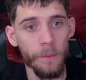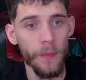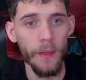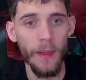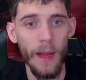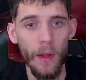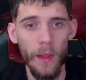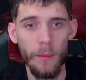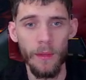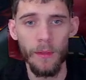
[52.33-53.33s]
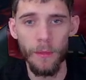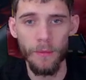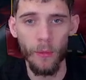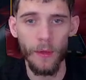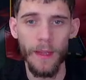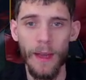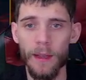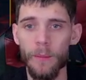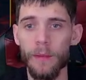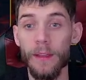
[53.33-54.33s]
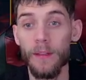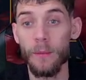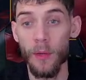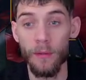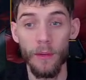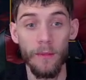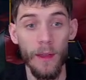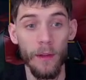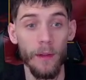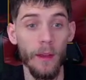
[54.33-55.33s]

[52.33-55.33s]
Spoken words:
Attack all enemies before attacking, places Perfect Veil,